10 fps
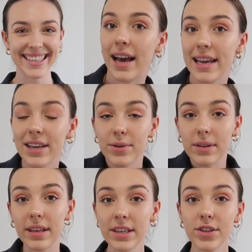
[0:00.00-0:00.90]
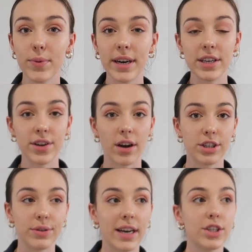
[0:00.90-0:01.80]
I quickly just wanted to talk
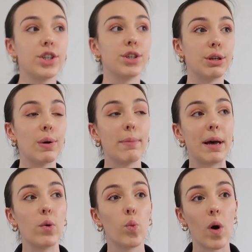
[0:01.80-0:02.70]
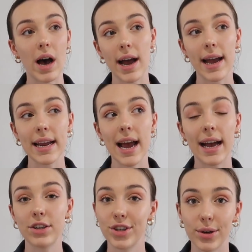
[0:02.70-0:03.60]
to you guys too about why
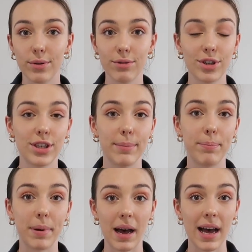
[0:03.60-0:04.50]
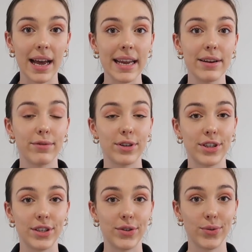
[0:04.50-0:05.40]
I chose to buy
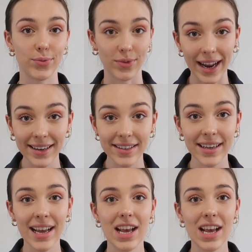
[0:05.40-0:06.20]
versus rent,